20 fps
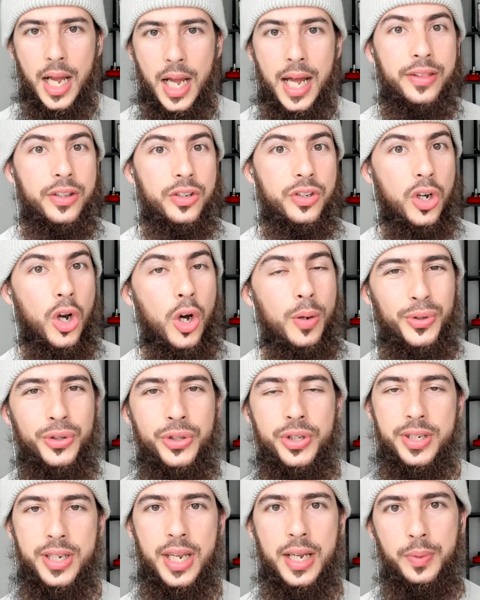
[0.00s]
And there's a lot more
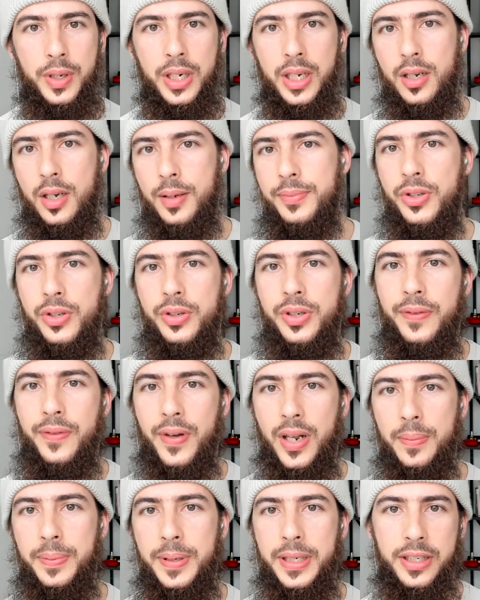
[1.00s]
to say when it comes to
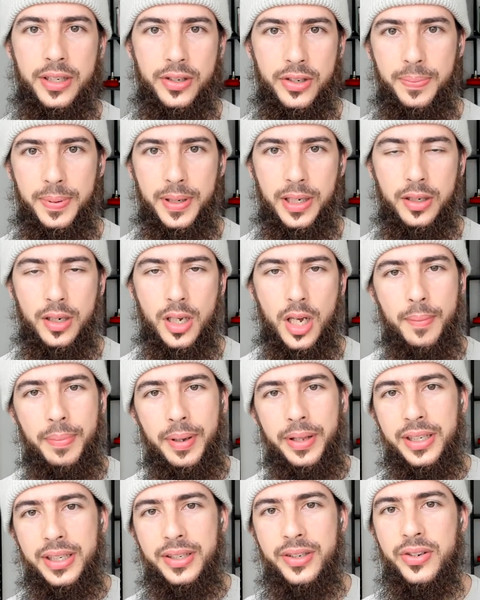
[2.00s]
developing discipline,
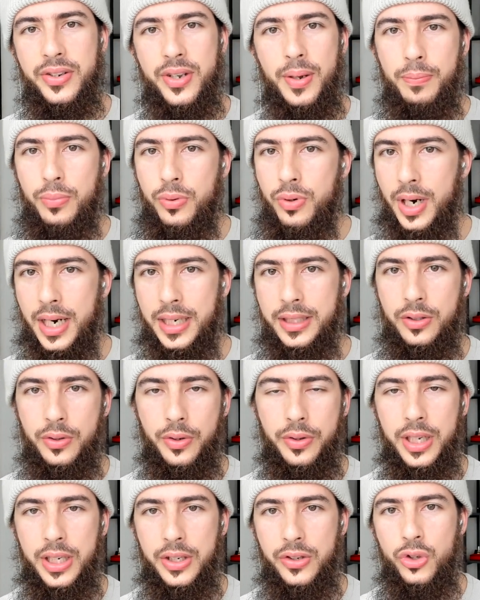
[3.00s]
but these are some practical
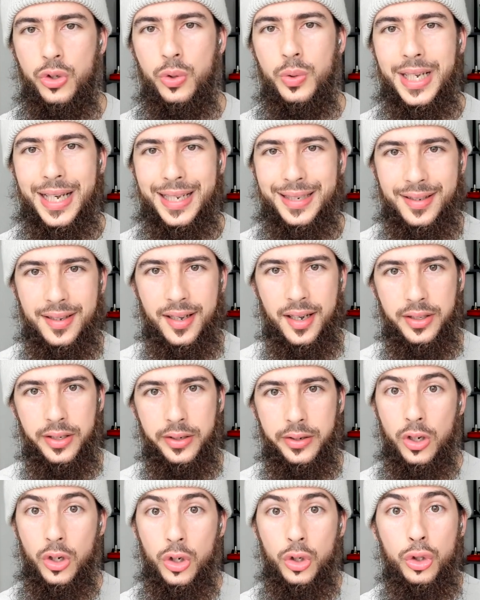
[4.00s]
things to get
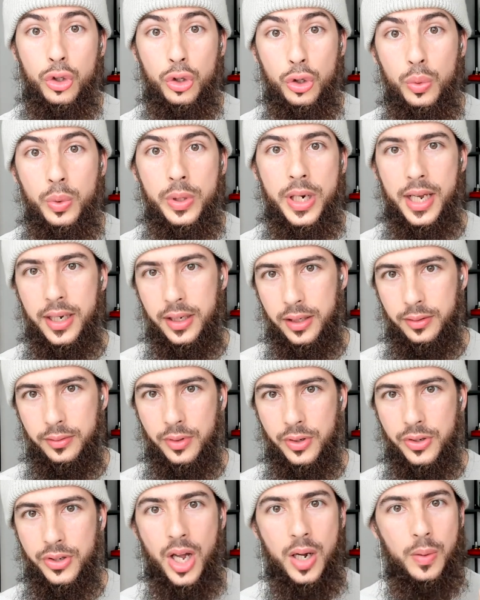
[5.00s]
started today.
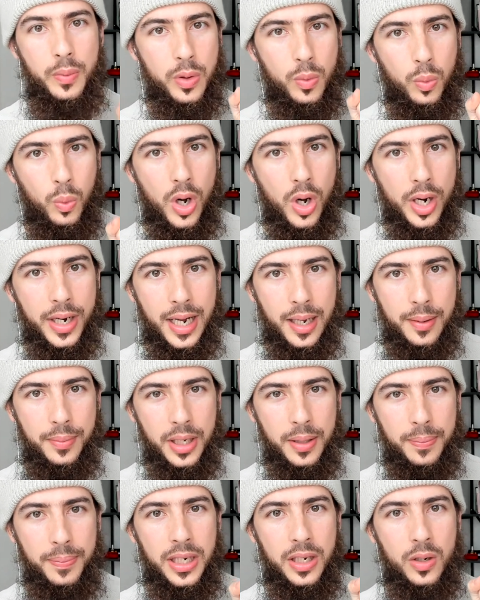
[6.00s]
Start with one
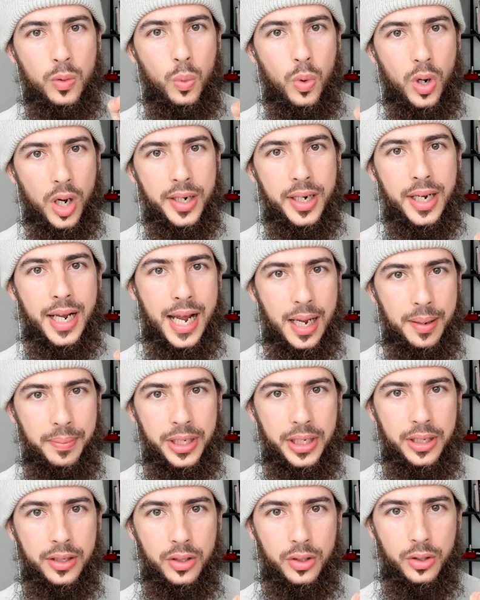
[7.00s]
habit, pick one
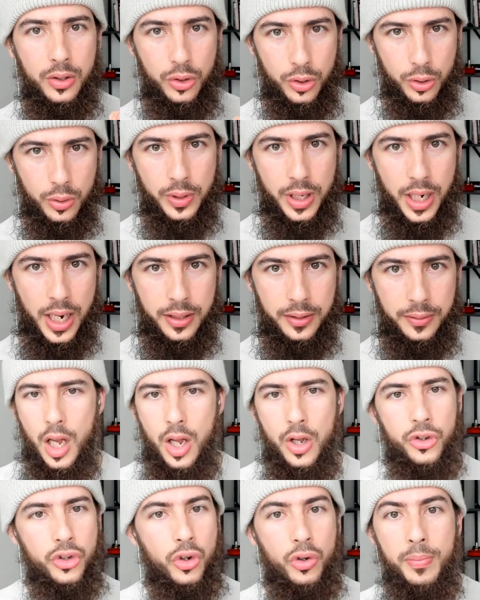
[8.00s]
habit today.
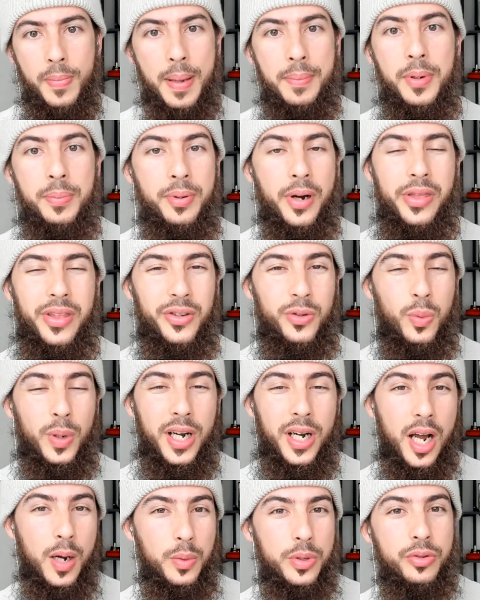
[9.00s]
So remember, brothers, when
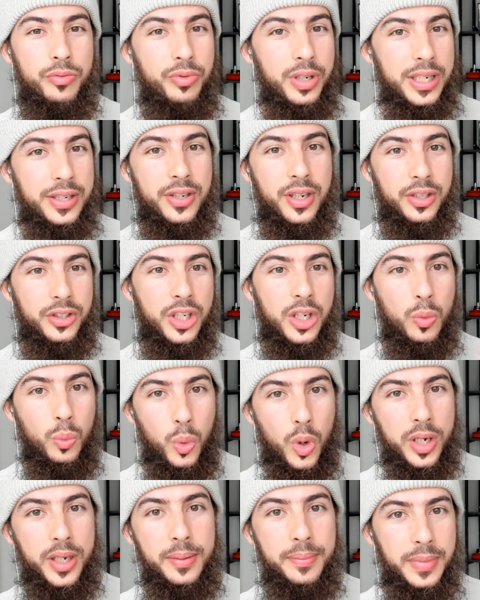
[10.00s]
I was researching
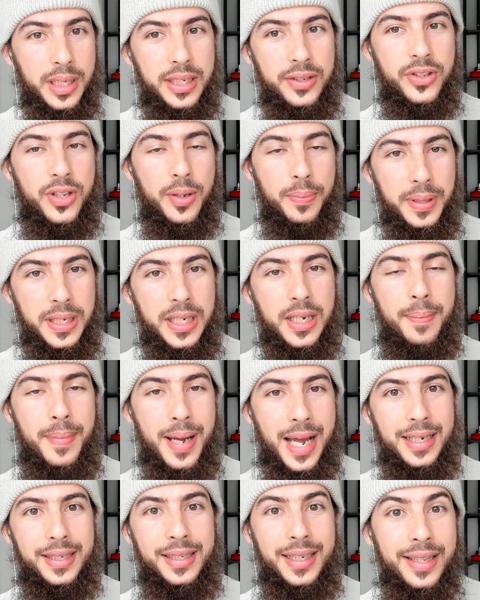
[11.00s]
what it means to be a
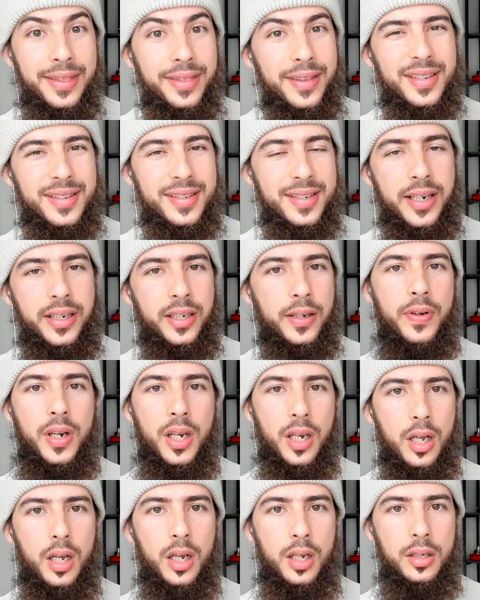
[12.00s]
man in the sight of
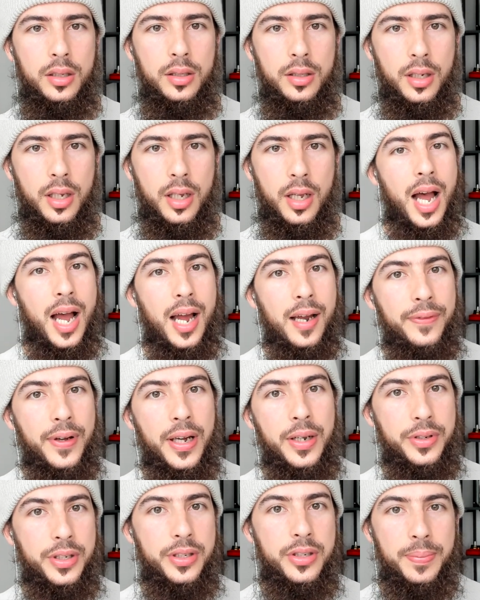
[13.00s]
Allah, I
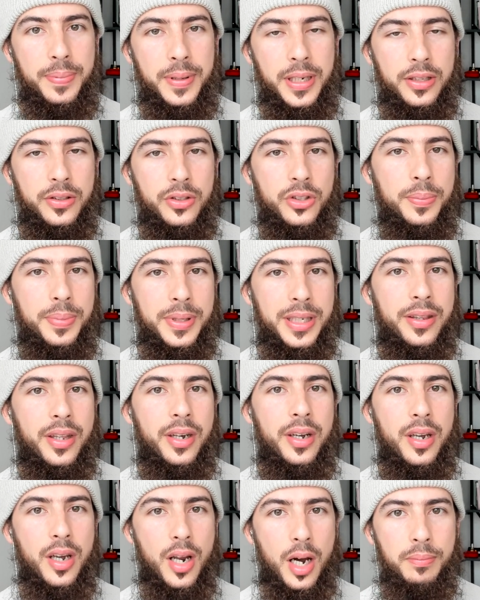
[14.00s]
found discipline to be the
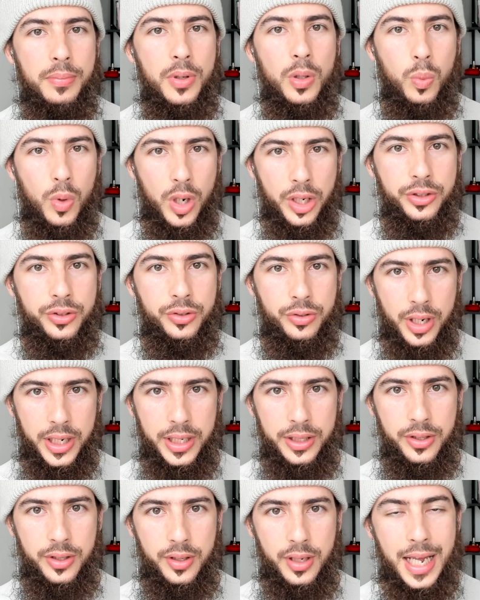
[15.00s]
number one
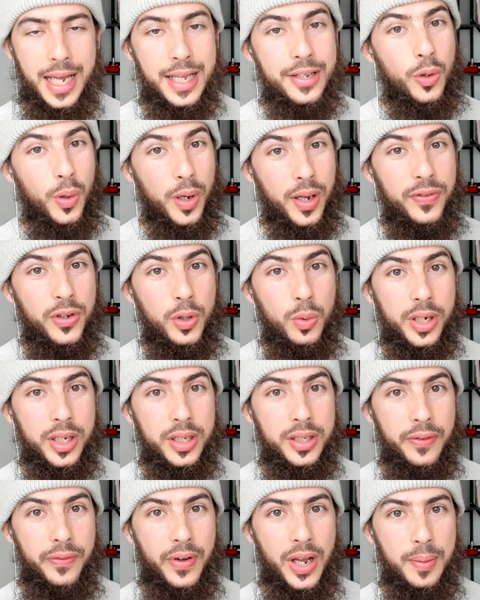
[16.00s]
trait. So if you want to
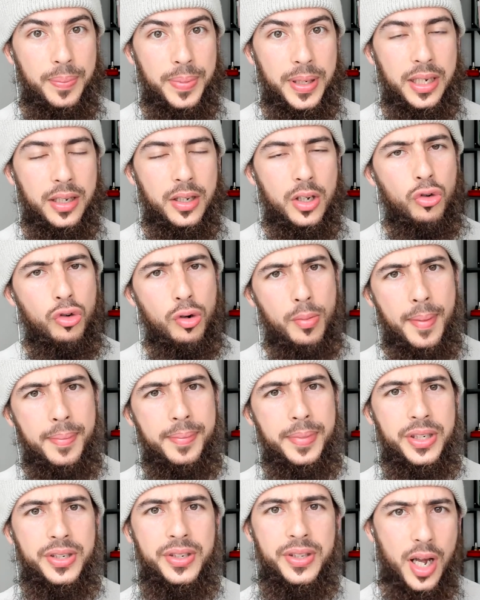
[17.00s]
develop it,
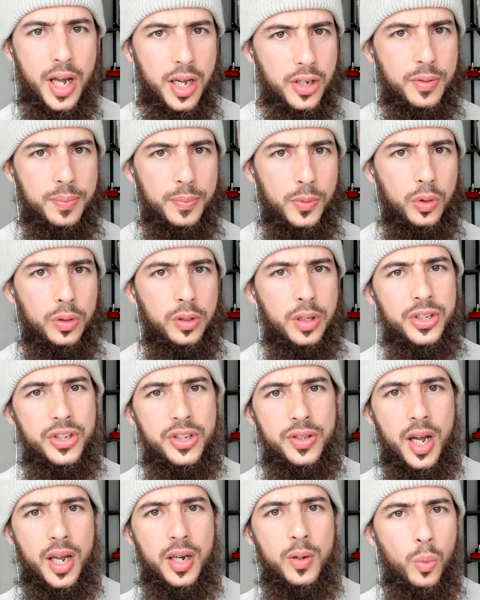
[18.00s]
remember, start small,
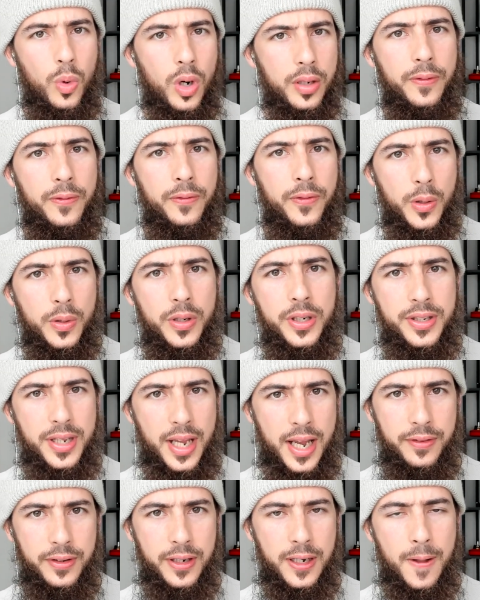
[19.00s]
start in one focused
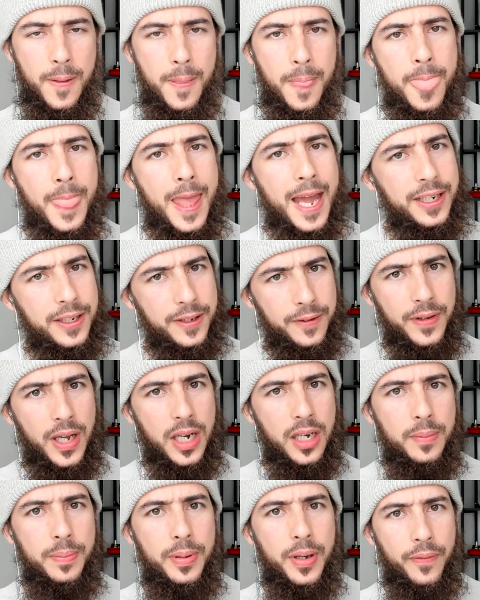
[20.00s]
area, and
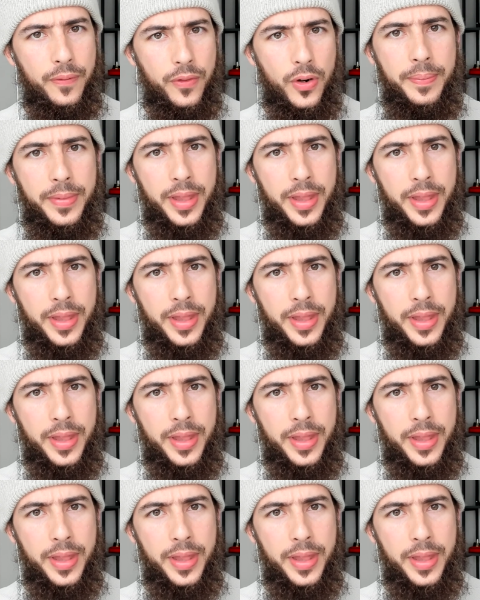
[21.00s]
develop from